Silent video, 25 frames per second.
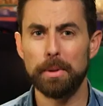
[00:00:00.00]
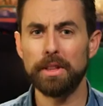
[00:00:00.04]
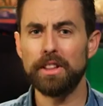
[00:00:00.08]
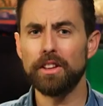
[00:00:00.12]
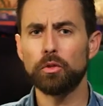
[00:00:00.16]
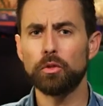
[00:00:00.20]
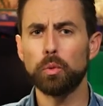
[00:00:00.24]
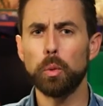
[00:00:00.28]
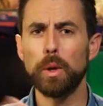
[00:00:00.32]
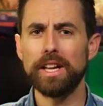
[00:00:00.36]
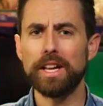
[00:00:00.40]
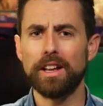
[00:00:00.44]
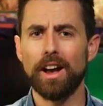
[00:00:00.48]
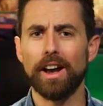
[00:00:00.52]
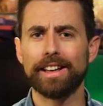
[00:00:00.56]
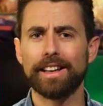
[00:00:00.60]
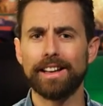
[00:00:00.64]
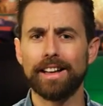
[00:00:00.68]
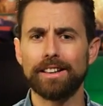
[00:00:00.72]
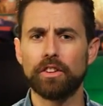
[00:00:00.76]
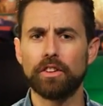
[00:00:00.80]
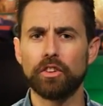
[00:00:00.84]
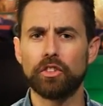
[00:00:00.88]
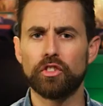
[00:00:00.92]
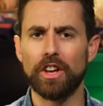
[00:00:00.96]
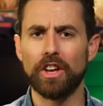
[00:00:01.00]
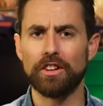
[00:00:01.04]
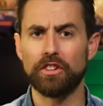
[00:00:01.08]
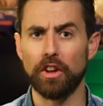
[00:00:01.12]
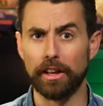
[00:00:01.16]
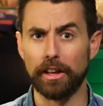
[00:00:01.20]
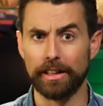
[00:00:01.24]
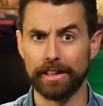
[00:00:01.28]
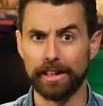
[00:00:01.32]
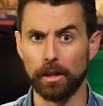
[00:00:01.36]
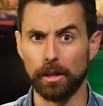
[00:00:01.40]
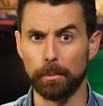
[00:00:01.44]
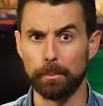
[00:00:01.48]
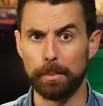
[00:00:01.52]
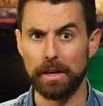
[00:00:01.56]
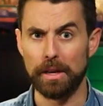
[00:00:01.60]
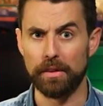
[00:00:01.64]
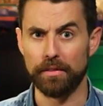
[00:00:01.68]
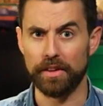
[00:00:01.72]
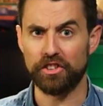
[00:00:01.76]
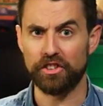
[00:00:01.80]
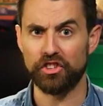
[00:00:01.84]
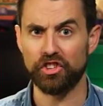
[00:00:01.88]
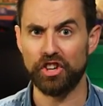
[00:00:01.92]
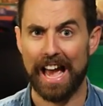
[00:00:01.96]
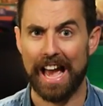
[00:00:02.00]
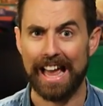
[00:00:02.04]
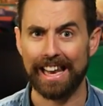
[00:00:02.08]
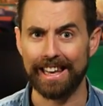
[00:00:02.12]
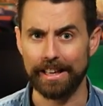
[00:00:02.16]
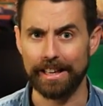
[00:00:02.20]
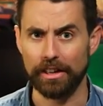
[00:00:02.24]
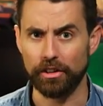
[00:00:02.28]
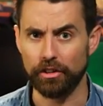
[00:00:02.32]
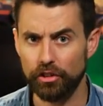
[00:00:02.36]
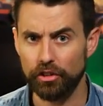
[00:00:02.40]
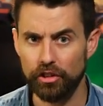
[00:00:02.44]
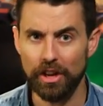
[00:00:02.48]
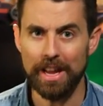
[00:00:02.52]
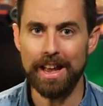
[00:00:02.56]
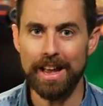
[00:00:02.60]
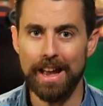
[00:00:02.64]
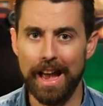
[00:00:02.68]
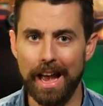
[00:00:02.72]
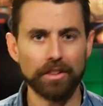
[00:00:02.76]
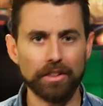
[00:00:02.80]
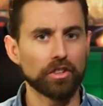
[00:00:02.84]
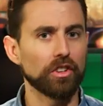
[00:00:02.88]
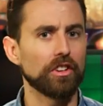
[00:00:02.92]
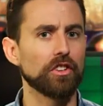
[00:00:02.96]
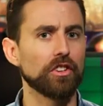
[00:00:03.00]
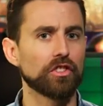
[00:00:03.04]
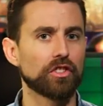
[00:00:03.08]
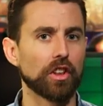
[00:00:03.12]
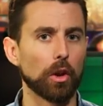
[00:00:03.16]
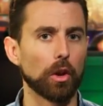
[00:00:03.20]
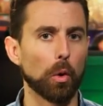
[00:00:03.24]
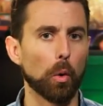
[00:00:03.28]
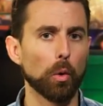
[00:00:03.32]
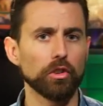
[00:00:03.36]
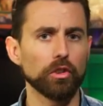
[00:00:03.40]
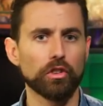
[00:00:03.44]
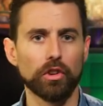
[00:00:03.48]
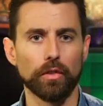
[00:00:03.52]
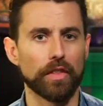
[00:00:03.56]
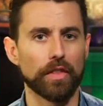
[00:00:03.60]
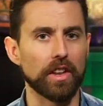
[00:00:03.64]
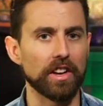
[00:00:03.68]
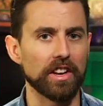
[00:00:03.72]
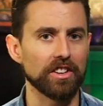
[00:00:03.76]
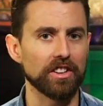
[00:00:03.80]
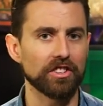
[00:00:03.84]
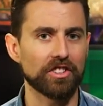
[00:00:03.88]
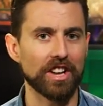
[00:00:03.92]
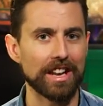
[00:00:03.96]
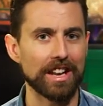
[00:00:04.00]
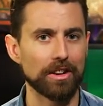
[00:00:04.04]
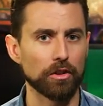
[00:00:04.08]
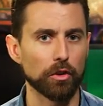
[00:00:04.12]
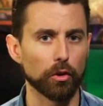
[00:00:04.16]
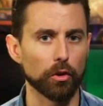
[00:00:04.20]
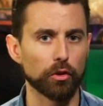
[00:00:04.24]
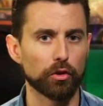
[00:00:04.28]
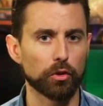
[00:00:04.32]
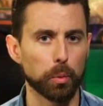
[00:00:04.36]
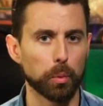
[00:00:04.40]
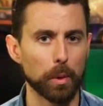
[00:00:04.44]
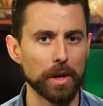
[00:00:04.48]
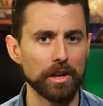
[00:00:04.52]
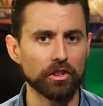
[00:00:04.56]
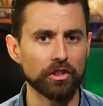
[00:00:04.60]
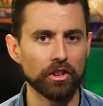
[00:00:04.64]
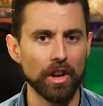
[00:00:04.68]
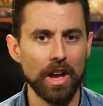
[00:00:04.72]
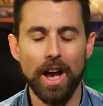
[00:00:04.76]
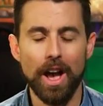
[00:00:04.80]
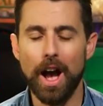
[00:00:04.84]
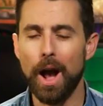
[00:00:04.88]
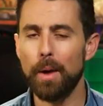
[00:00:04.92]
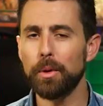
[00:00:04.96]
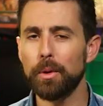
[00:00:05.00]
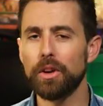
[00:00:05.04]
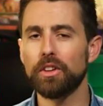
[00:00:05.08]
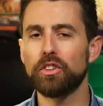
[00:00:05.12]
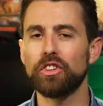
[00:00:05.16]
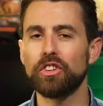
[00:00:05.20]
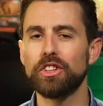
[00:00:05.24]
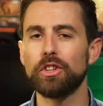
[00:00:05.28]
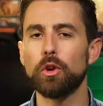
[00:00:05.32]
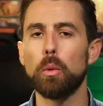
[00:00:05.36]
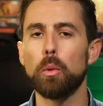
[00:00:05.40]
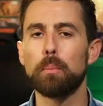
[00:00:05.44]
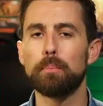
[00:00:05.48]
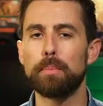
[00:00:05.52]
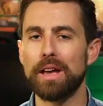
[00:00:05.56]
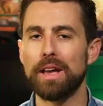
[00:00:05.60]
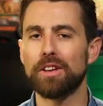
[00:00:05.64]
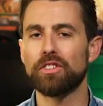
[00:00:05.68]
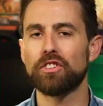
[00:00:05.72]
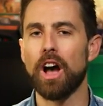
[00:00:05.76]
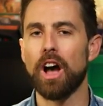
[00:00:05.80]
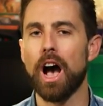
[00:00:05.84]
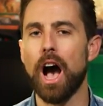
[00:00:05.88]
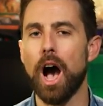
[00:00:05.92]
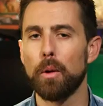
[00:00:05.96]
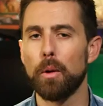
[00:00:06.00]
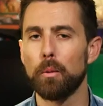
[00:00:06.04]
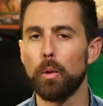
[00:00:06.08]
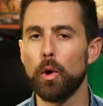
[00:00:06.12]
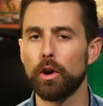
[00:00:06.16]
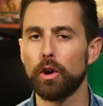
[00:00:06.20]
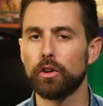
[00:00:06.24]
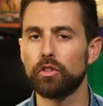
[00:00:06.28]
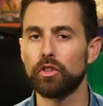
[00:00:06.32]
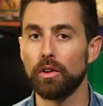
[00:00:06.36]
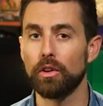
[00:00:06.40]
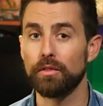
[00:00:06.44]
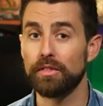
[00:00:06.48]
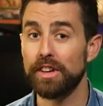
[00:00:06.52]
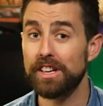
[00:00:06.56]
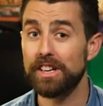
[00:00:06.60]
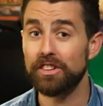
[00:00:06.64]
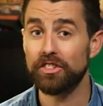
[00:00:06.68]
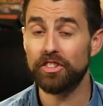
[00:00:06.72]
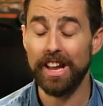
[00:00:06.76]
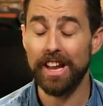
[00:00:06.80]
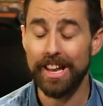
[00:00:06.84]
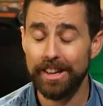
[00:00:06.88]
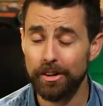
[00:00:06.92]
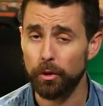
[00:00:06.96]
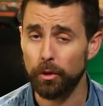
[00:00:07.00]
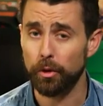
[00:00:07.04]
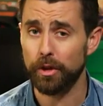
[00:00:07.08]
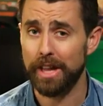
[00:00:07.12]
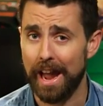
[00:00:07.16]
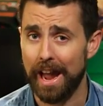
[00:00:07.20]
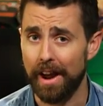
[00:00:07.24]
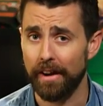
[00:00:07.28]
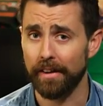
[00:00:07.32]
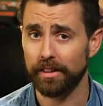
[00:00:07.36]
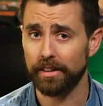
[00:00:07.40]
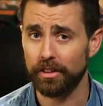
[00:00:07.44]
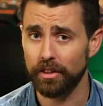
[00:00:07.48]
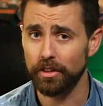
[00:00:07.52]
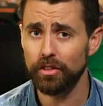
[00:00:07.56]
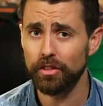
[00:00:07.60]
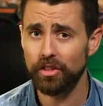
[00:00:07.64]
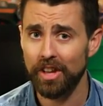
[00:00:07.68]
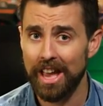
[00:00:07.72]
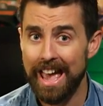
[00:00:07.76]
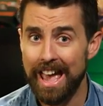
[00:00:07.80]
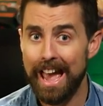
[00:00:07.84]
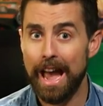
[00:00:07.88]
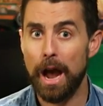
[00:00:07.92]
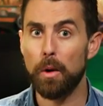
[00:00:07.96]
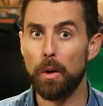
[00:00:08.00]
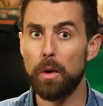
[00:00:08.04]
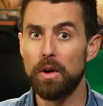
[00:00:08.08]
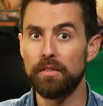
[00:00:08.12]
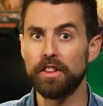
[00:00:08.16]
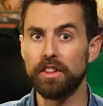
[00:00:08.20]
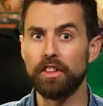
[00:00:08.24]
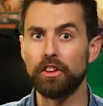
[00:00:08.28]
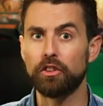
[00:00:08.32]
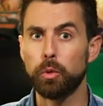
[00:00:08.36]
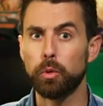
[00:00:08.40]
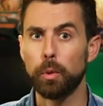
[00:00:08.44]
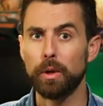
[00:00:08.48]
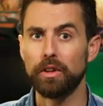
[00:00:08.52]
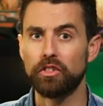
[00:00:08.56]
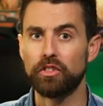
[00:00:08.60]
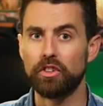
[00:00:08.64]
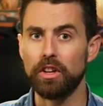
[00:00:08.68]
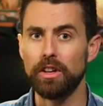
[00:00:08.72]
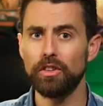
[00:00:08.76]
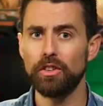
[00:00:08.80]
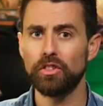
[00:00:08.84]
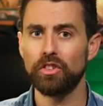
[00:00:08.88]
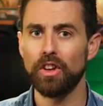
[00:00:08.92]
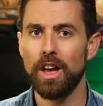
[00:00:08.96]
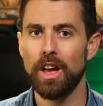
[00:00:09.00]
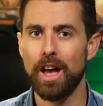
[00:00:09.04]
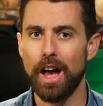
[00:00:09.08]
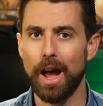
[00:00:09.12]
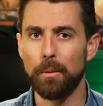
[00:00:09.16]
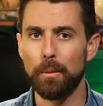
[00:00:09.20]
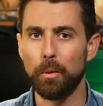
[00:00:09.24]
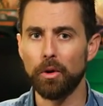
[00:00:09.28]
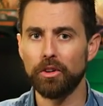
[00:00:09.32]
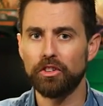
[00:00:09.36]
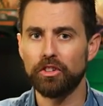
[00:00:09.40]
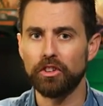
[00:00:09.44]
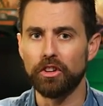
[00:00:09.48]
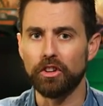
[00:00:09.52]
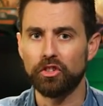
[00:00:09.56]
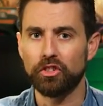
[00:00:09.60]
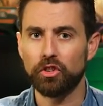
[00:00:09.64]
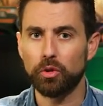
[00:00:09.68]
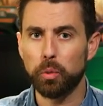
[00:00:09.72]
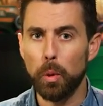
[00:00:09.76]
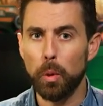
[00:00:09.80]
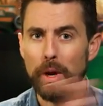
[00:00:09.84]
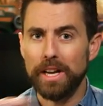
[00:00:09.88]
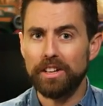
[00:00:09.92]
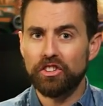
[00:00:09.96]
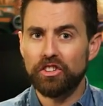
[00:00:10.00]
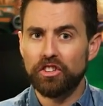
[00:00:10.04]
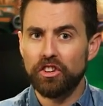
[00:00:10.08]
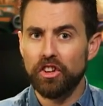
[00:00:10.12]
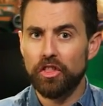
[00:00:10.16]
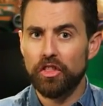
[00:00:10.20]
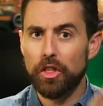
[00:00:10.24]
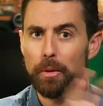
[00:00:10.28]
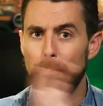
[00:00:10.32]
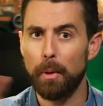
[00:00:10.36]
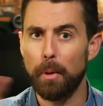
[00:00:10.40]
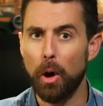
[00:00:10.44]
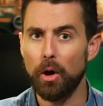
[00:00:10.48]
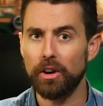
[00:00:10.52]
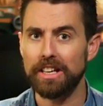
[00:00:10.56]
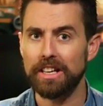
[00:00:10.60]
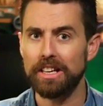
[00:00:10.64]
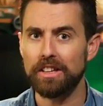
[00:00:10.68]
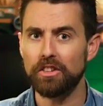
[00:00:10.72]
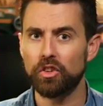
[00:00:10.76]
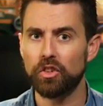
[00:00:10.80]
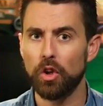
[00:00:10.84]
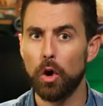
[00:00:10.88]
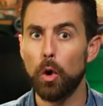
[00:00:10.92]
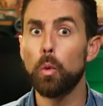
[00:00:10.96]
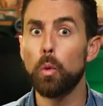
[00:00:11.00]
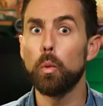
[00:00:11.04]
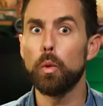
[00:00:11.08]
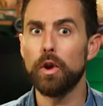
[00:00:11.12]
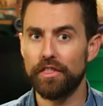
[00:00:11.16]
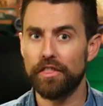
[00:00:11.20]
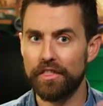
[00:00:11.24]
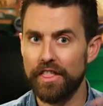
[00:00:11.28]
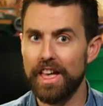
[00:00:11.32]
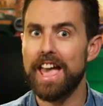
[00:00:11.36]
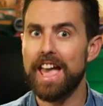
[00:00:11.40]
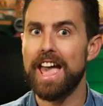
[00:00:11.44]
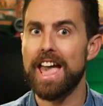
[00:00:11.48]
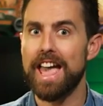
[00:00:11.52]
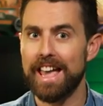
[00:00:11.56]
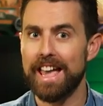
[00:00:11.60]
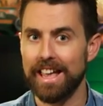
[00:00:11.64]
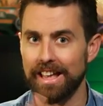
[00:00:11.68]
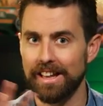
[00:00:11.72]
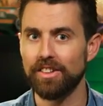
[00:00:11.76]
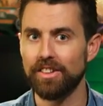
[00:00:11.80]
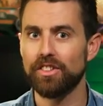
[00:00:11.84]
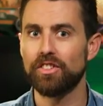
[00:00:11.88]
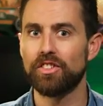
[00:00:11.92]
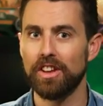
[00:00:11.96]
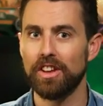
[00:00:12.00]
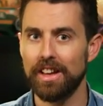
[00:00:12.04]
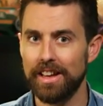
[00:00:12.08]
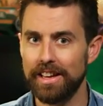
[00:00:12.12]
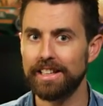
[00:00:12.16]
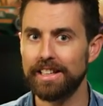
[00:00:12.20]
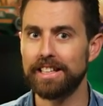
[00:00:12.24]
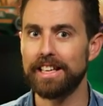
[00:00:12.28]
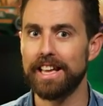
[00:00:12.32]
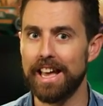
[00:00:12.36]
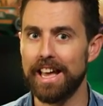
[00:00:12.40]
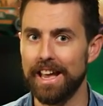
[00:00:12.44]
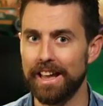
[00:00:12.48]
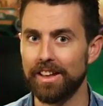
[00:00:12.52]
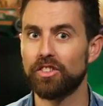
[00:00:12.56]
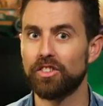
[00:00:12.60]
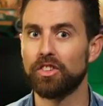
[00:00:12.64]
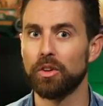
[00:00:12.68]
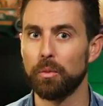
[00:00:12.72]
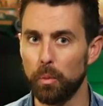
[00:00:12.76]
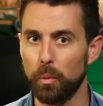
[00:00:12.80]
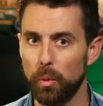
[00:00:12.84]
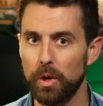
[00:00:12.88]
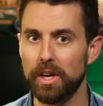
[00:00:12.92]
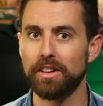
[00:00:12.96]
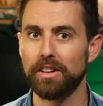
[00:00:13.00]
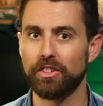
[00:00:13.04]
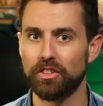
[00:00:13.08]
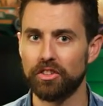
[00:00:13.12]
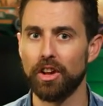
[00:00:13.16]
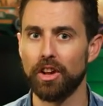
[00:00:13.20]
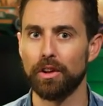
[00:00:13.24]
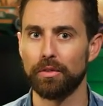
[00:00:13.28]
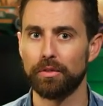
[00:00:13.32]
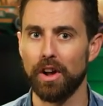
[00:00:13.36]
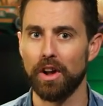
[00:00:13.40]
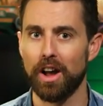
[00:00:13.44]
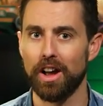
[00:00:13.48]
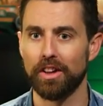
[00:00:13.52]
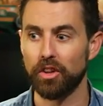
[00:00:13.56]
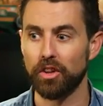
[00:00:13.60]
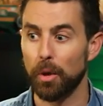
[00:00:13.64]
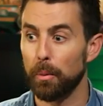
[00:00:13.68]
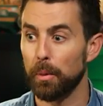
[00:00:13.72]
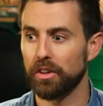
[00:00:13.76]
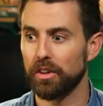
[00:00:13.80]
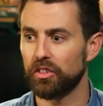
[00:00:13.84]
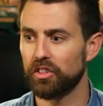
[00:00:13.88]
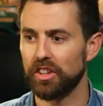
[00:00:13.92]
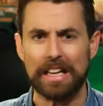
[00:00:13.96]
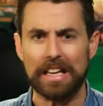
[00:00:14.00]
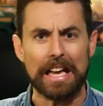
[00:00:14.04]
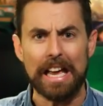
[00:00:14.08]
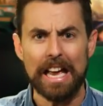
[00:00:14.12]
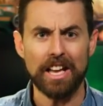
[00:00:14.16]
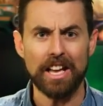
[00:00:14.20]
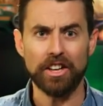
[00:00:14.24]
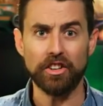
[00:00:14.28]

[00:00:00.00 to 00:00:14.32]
But this week, I'd like to set a little bit of a challenge. As it is the launch of the Nintendo Switch, I want to see your best artworks of Nintendo characters. However, the twist is, I want you to switch the bodies with the heads. Yeah, some weird stuff, guys. I want to see